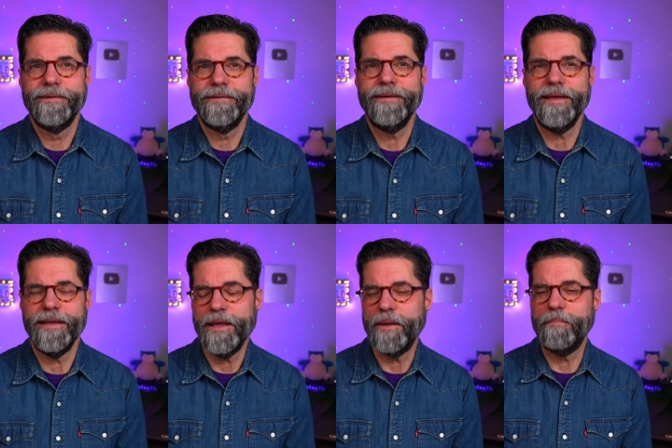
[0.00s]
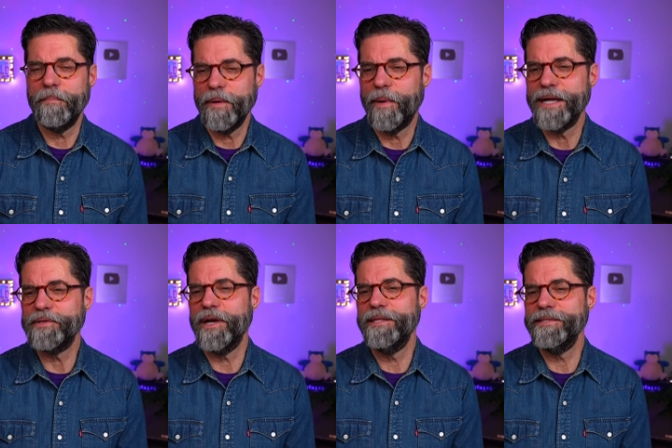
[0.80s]
He buys
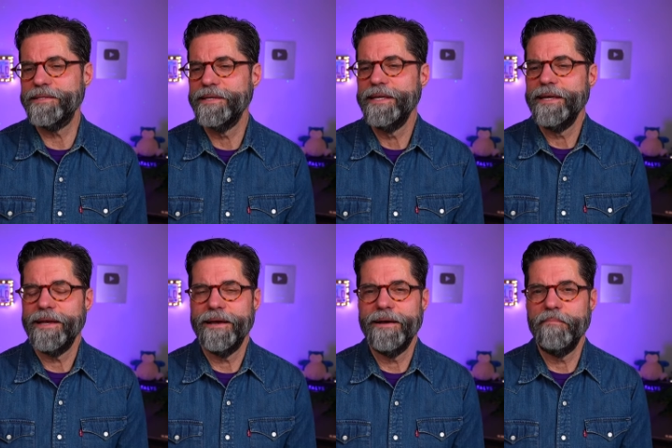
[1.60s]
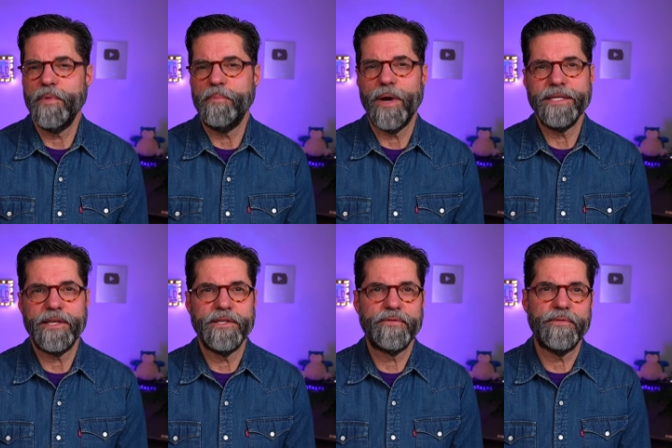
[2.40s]
guns He buys
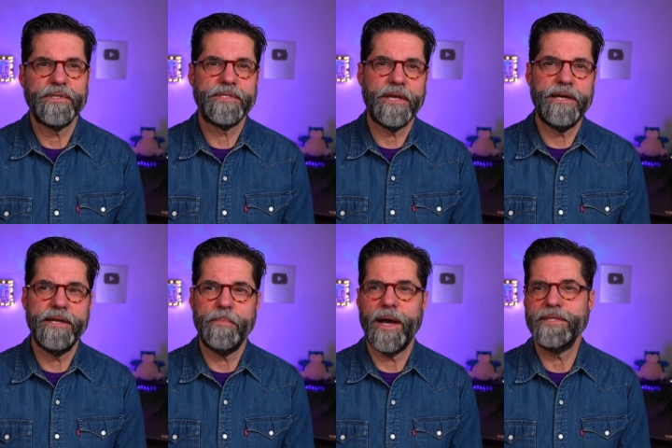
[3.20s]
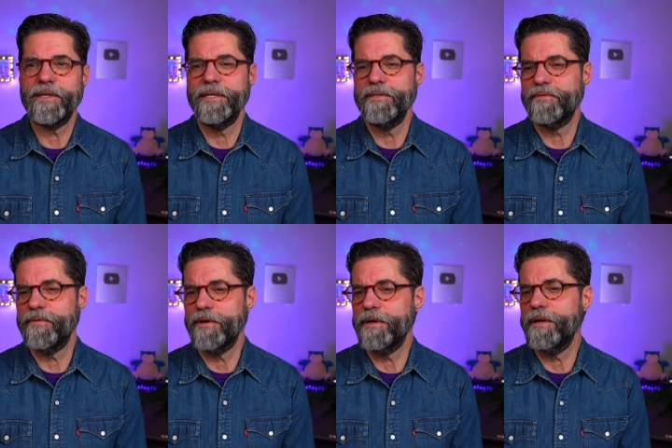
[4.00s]
guns for his son. He buys guns
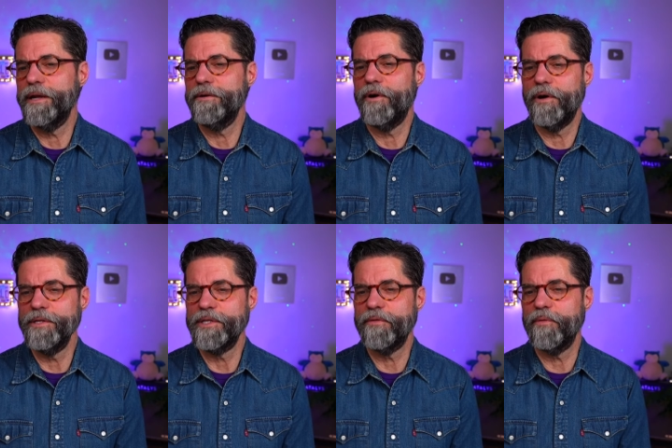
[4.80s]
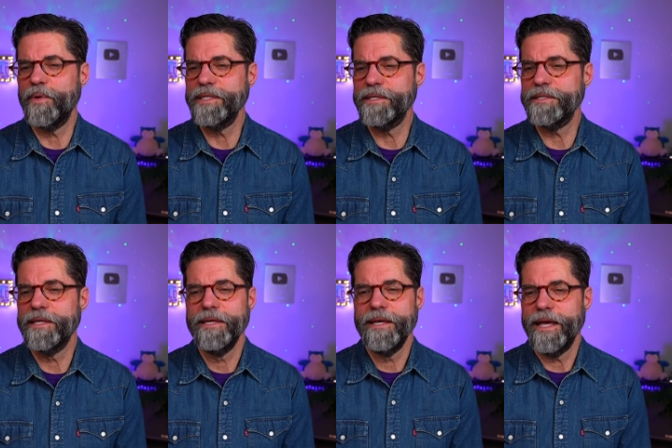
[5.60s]
for, all these different reasons.
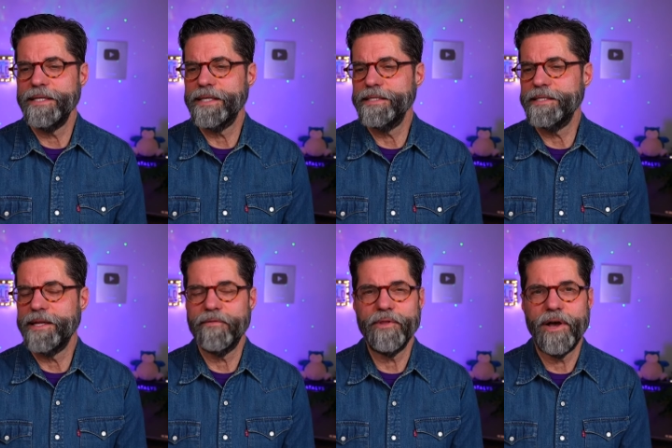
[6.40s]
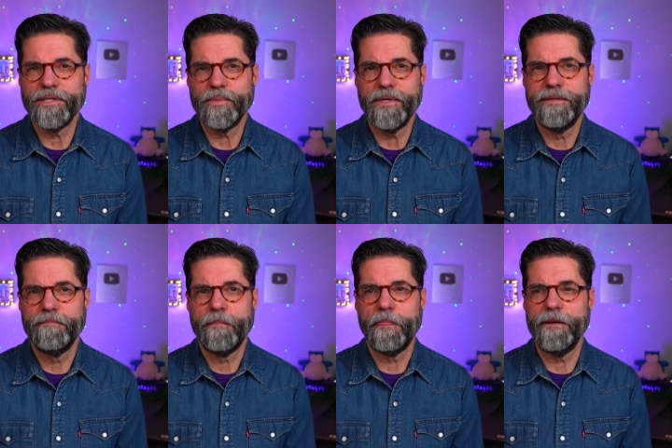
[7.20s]
And he says he's never lost one.
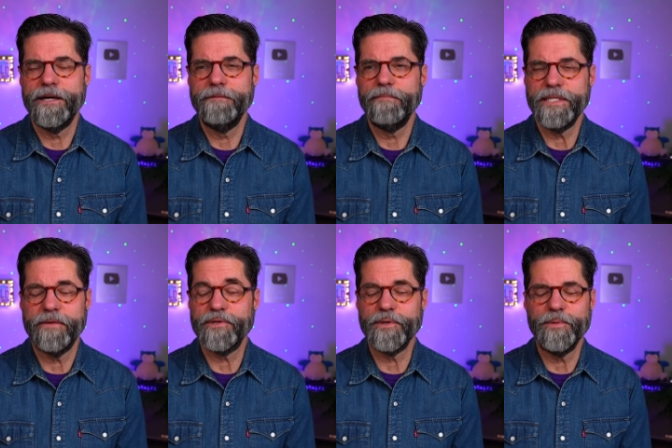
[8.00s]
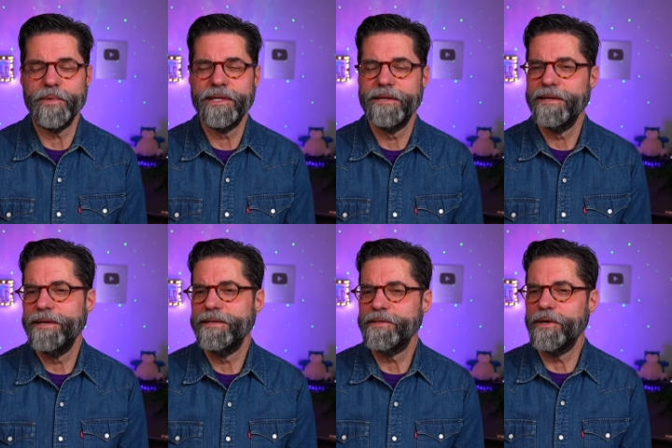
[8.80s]
He's never sold one.
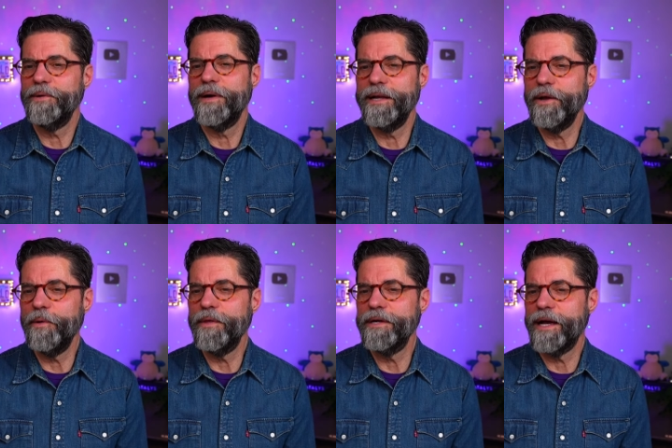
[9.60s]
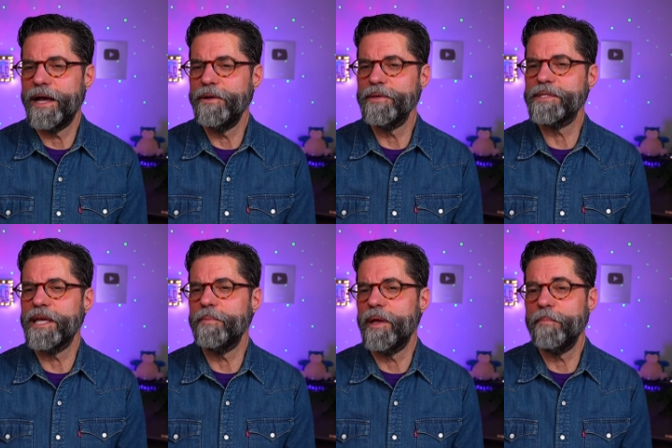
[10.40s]
So I know the
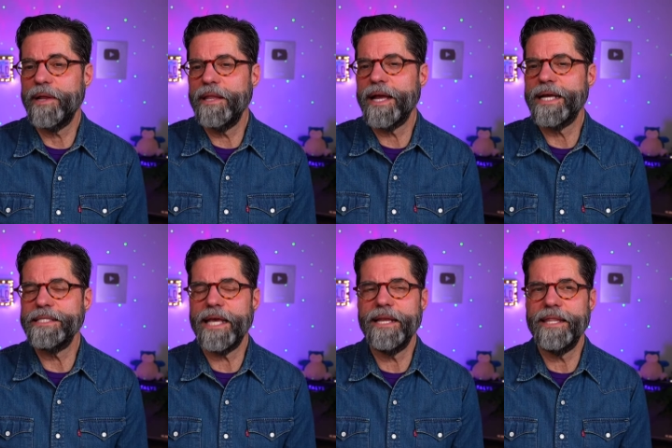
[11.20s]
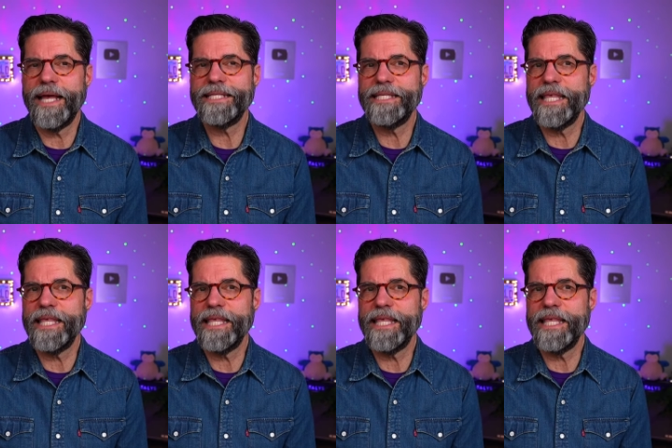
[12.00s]
sentiment. But like I said, that's the